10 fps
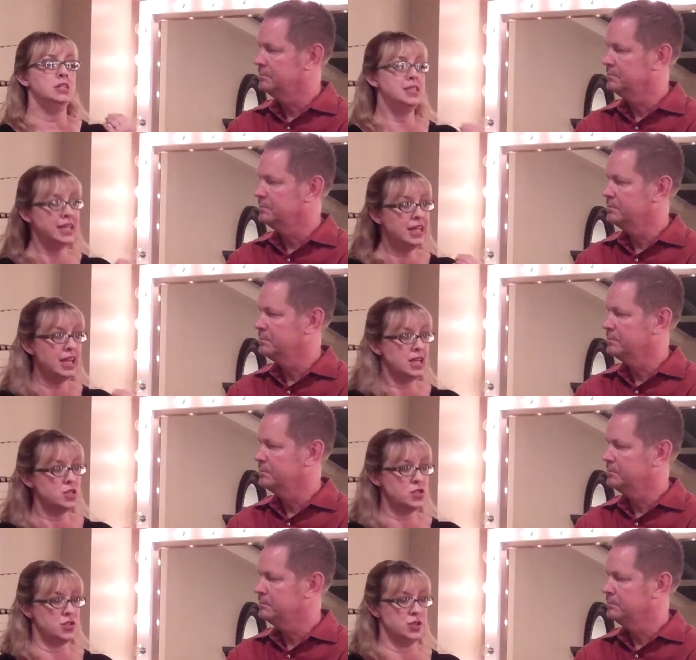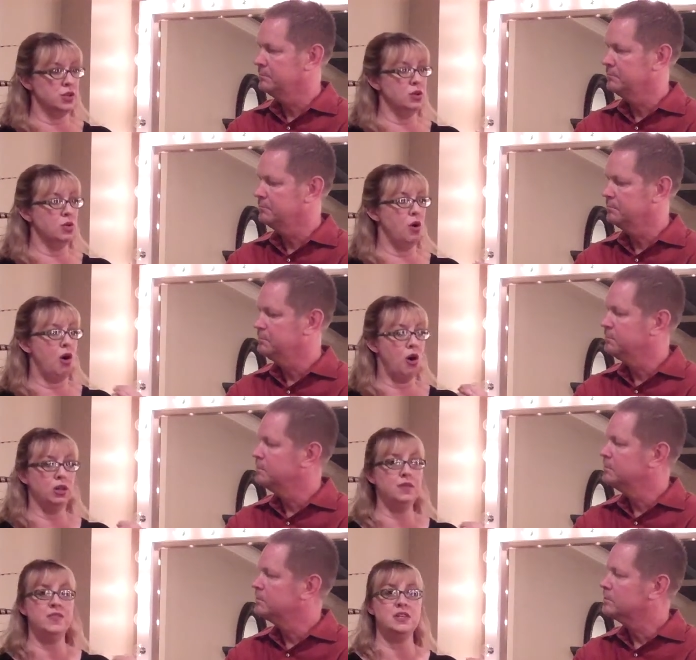Speaker 1: dig into
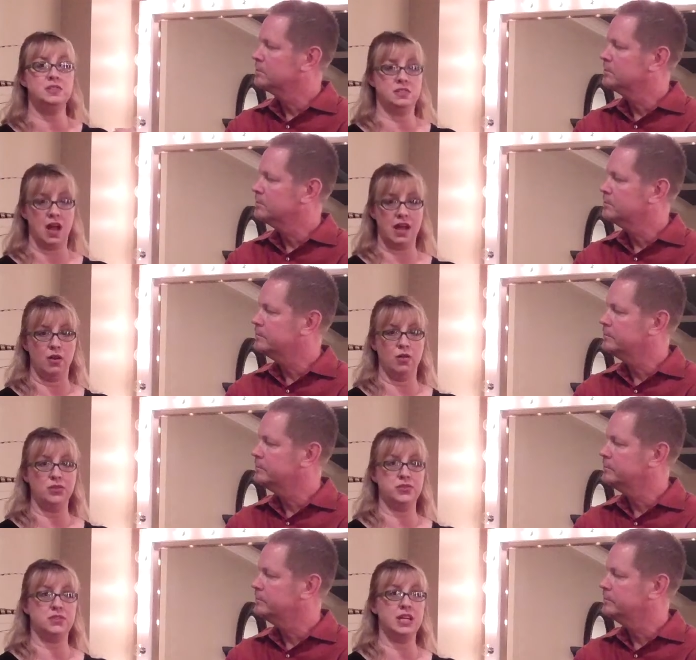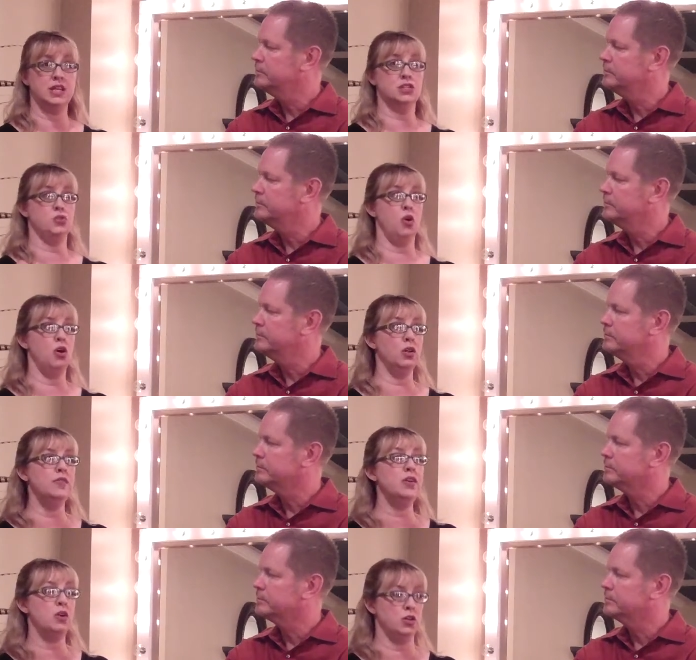all of these styles, dig into all
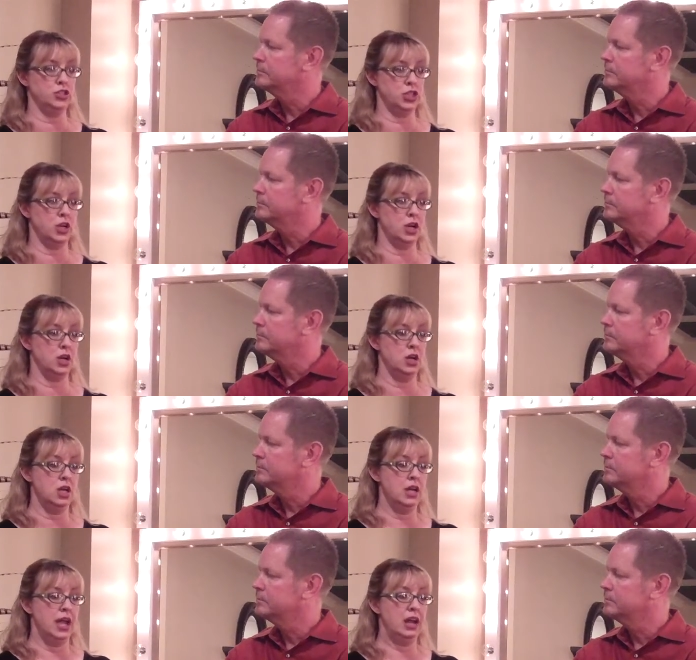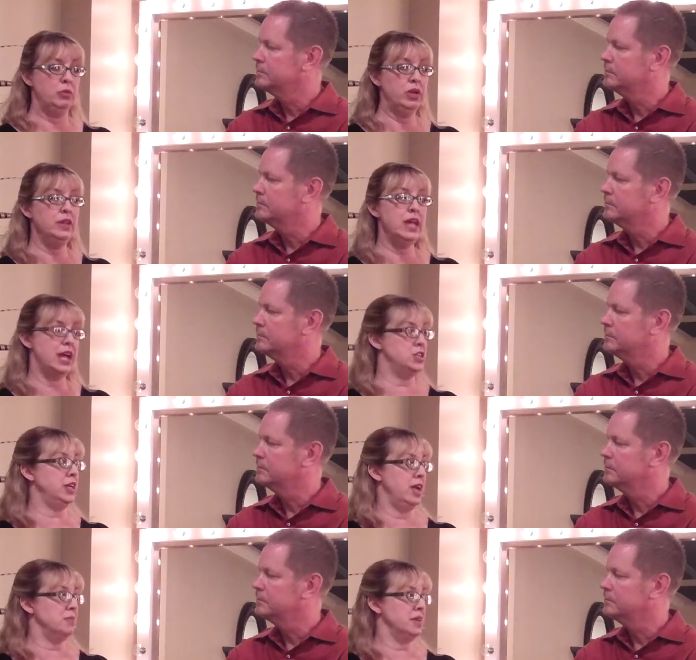of the culture, and really
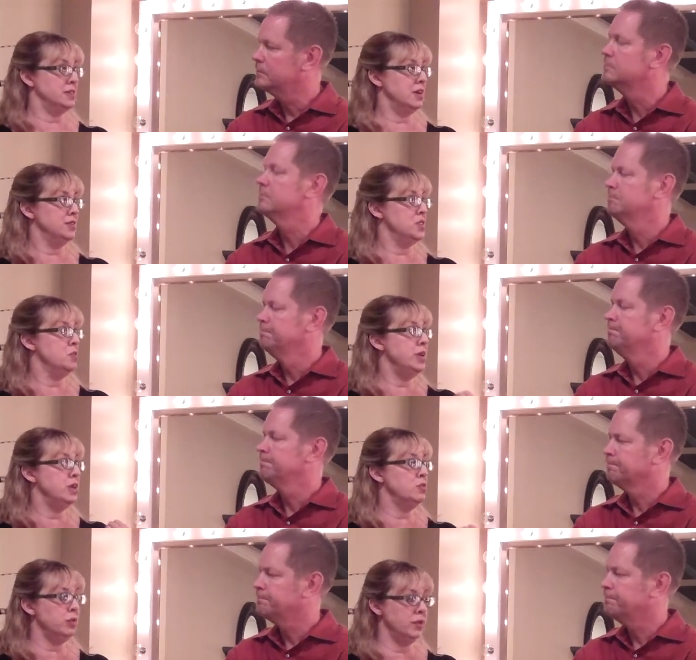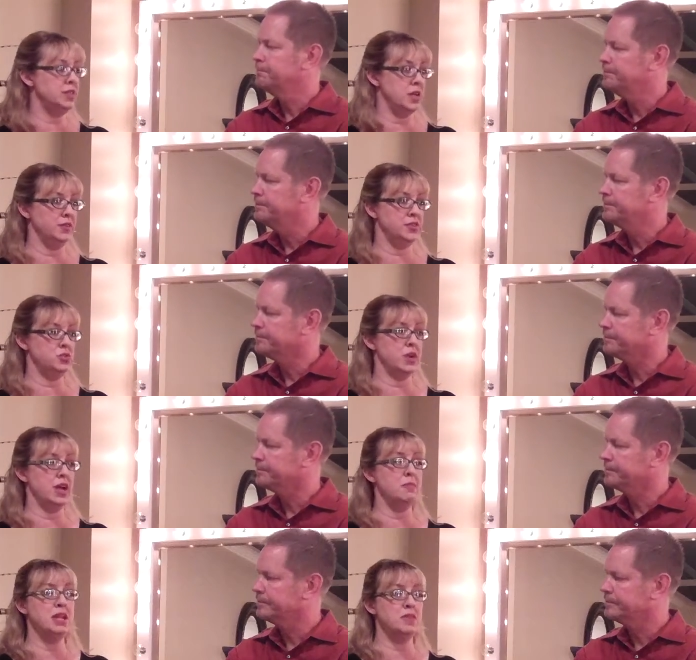educate myself so that we could really tell the
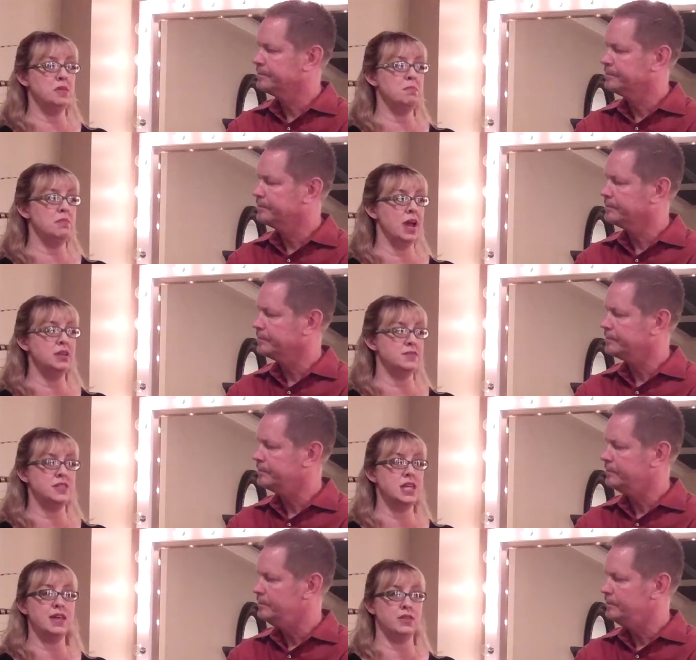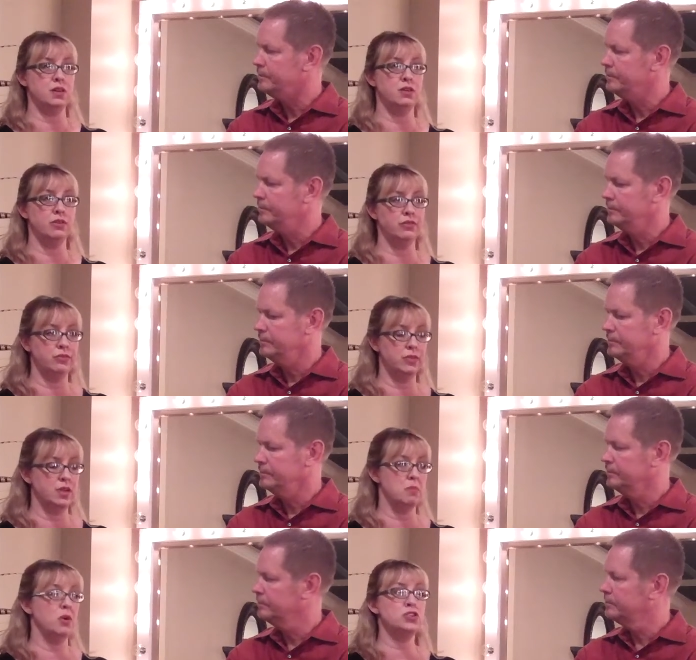story. I mean, at the end of the day, the, you know,
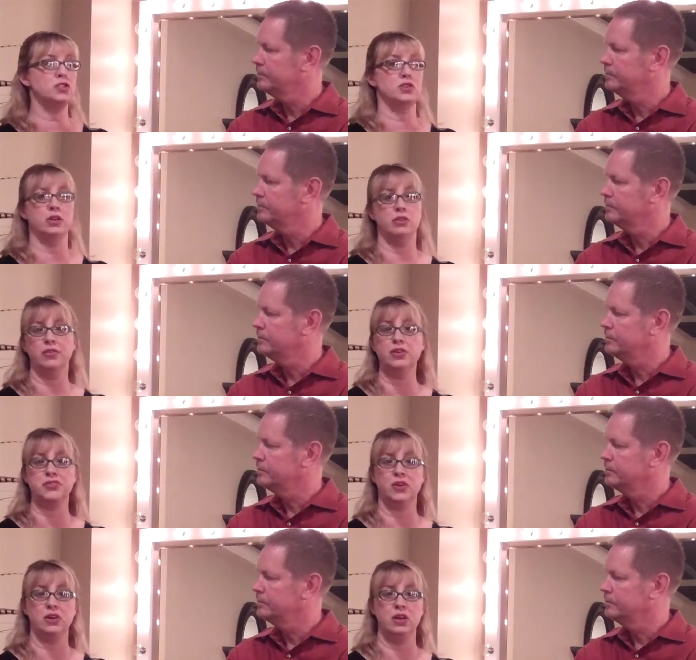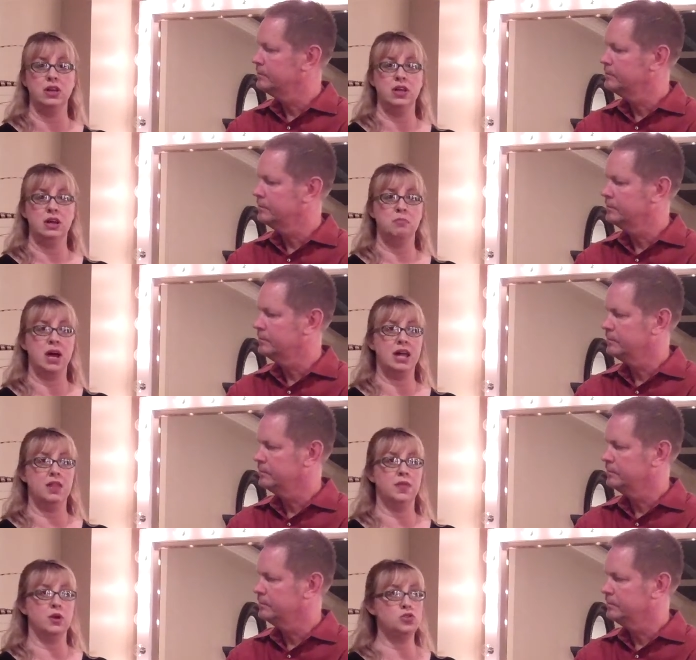the emotions are universal,
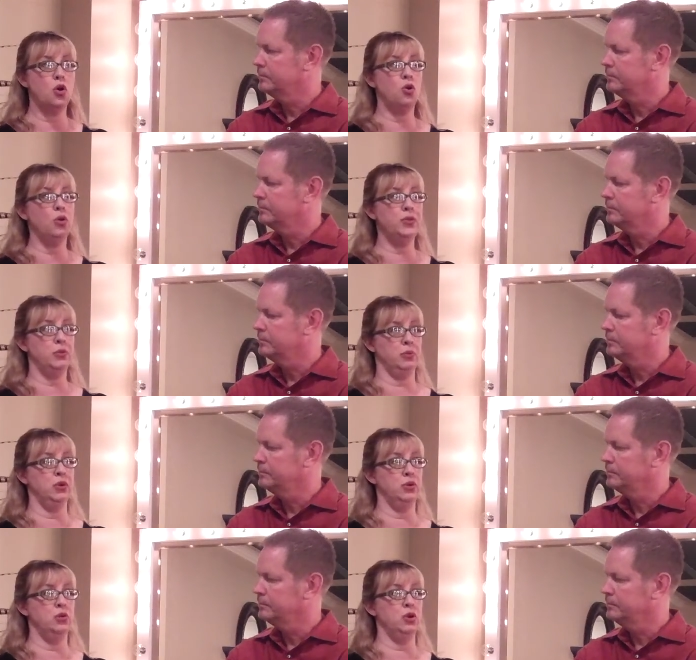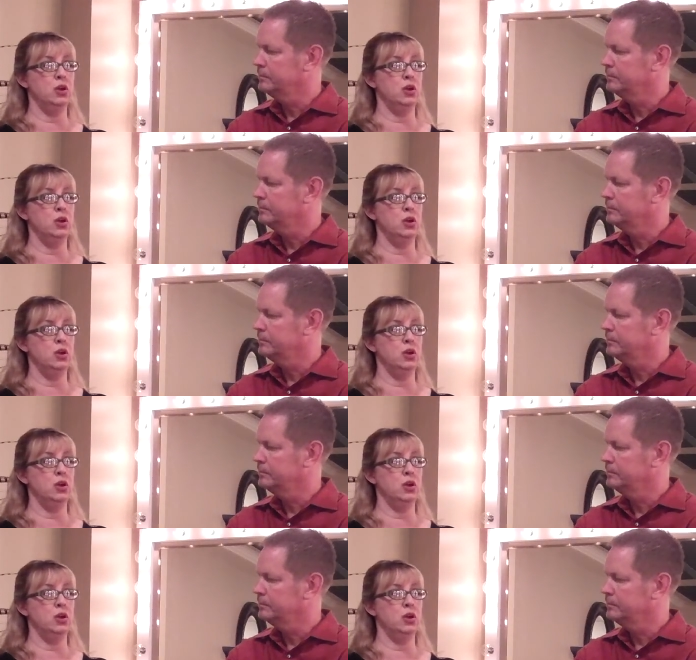but they're told through